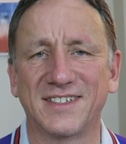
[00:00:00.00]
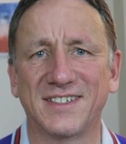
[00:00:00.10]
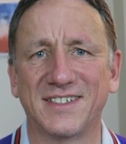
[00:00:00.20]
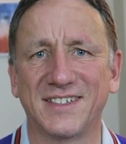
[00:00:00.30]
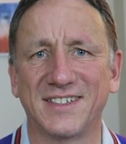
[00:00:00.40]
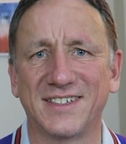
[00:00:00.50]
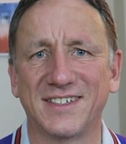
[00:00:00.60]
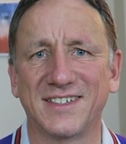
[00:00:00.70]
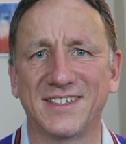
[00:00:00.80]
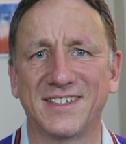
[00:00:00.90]

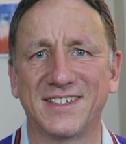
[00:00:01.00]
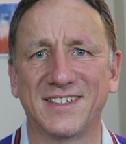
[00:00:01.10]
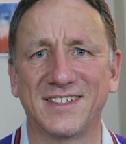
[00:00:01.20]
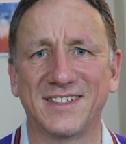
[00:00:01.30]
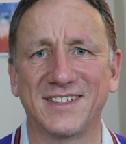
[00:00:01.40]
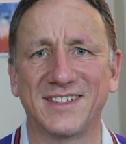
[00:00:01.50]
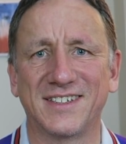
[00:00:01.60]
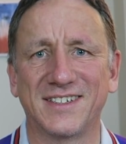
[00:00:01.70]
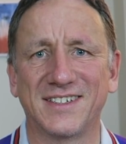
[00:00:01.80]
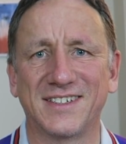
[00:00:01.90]

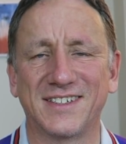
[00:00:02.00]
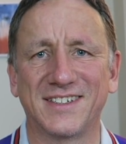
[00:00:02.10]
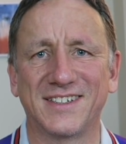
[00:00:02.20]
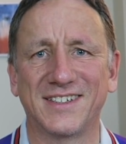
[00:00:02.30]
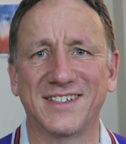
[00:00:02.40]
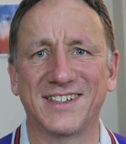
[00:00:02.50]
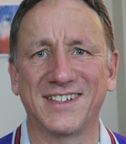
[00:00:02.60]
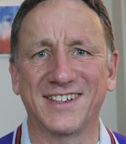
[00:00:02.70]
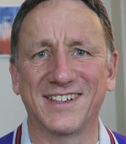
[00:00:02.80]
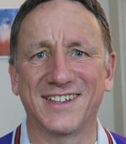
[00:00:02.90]

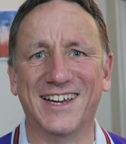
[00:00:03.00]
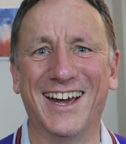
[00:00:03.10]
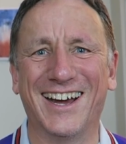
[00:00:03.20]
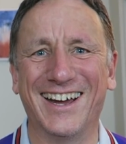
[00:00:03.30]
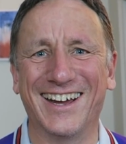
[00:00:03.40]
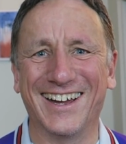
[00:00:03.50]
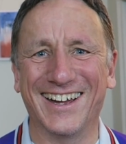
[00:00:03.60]
The person shown says nothing.